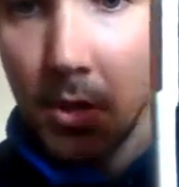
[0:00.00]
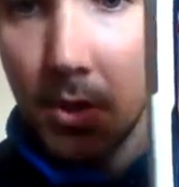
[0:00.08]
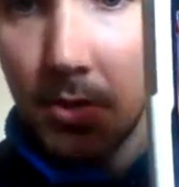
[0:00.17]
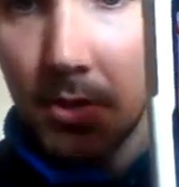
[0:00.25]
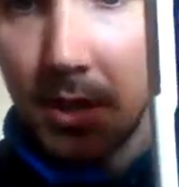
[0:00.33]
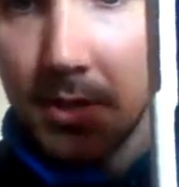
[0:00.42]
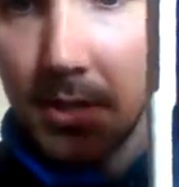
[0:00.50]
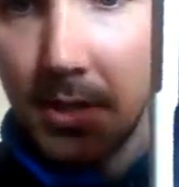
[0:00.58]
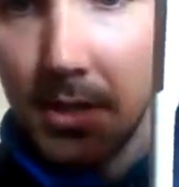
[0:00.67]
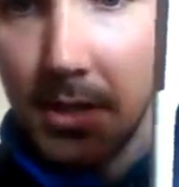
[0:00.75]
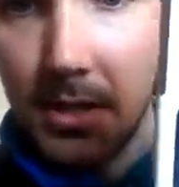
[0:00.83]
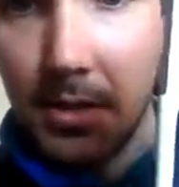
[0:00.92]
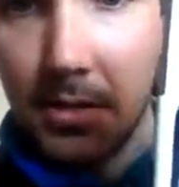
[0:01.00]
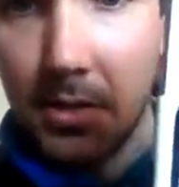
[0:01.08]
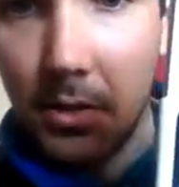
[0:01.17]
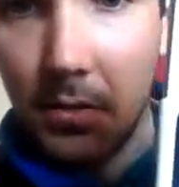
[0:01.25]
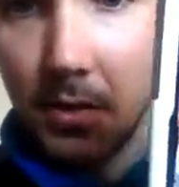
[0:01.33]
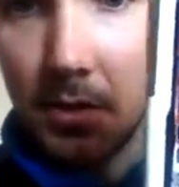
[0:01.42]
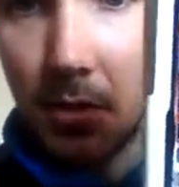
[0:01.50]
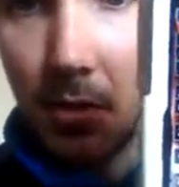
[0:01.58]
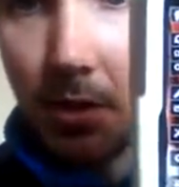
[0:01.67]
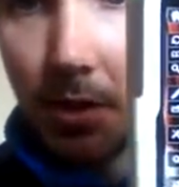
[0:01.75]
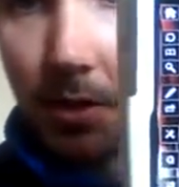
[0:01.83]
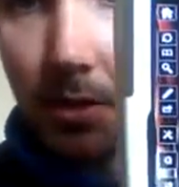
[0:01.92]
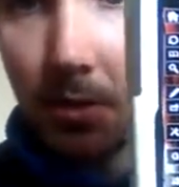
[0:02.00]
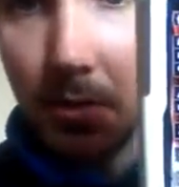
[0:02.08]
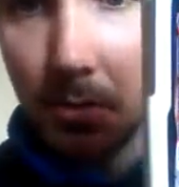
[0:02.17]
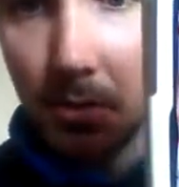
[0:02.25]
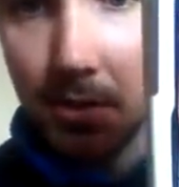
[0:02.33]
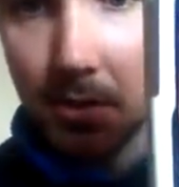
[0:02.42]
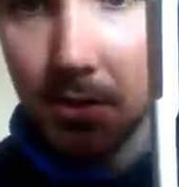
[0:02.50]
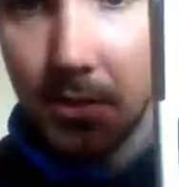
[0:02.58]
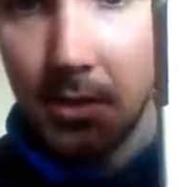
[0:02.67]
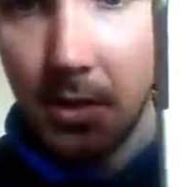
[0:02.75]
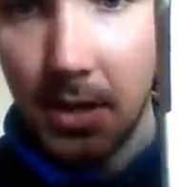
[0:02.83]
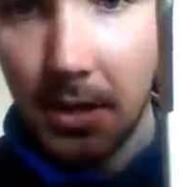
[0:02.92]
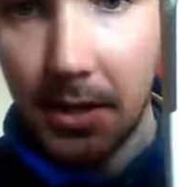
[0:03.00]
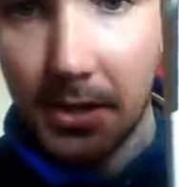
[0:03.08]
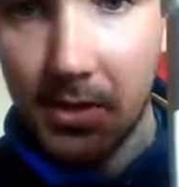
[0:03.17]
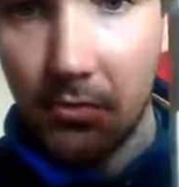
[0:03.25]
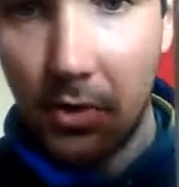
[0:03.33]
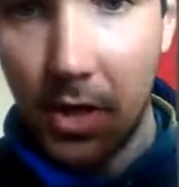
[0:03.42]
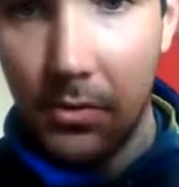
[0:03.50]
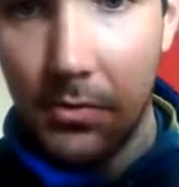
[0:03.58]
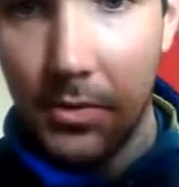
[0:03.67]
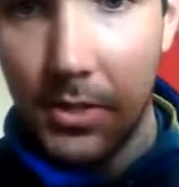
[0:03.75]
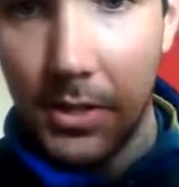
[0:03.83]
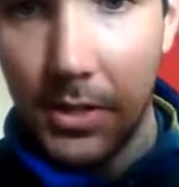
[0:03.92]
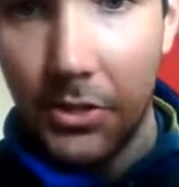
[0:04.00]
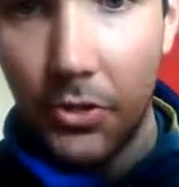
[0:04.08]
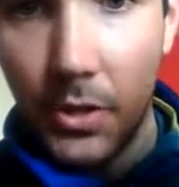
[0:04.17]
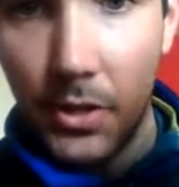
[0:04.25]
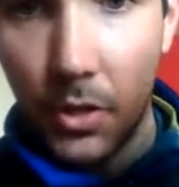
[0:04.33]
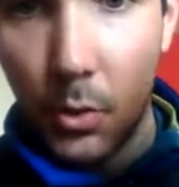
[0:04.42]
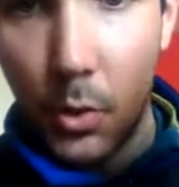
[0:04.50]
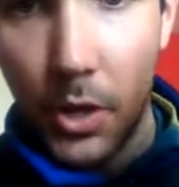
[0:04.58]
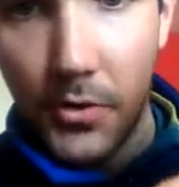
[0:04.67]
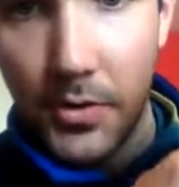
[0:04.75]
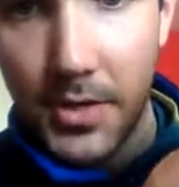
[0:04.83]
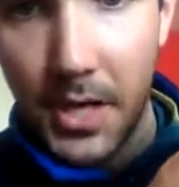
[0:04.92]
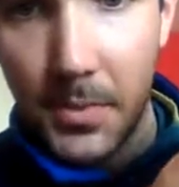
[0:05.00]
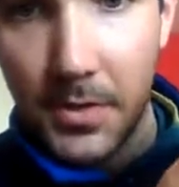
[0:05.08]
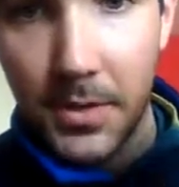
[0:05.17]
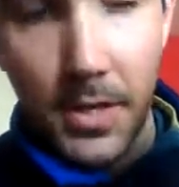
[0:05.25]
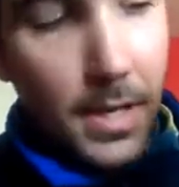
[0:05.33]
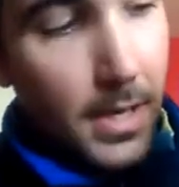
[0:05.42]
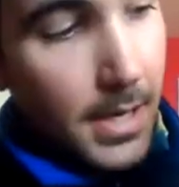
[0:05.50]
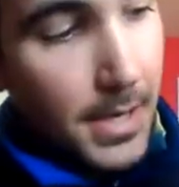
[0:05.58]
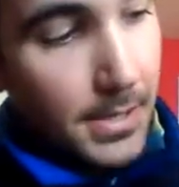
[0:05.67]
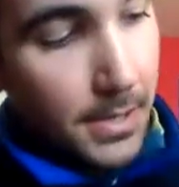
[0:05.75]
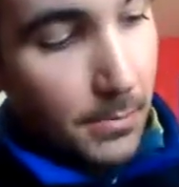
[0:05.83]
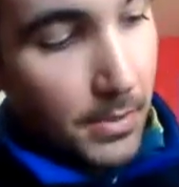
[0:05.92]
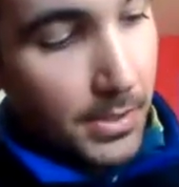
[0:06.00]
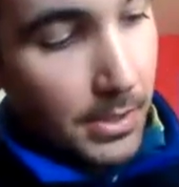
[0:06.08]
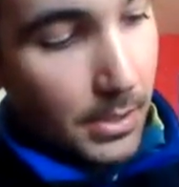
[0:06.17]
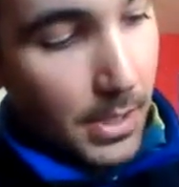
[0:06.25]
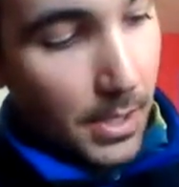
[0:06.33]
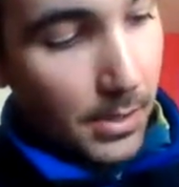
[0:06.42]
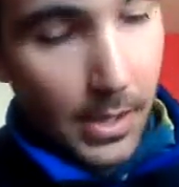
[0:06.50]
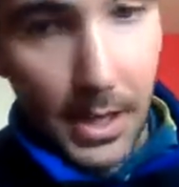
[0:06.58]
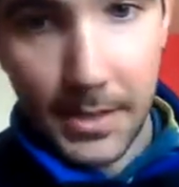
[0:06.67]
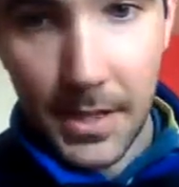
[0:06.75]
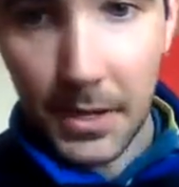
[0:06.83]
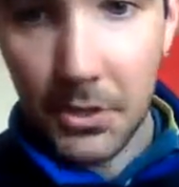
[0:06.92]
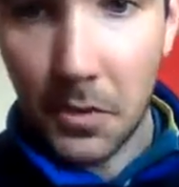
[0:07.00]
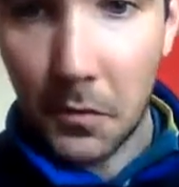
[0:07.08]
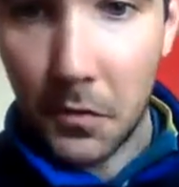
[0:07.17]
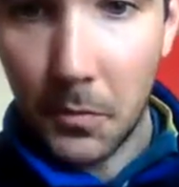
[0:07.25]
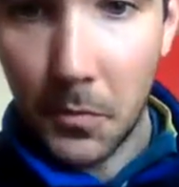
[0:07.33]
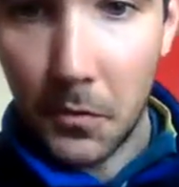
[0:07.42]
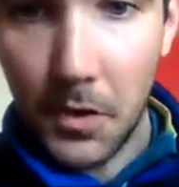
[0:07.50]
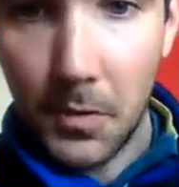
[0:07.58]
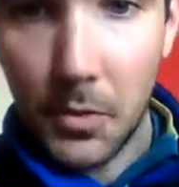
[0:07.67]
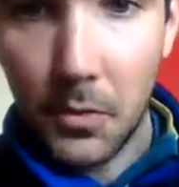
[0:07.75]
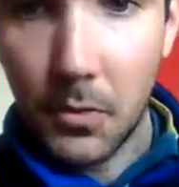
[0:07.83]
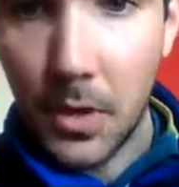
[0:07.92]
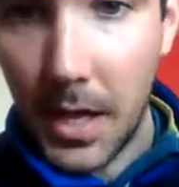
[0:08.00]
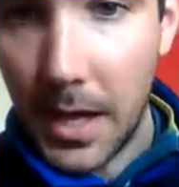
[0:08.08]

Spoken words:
So that's the knee in its all of its glory, the muscle that surrounds the knee joint. The quadriceps is the muscle attaching from the femur.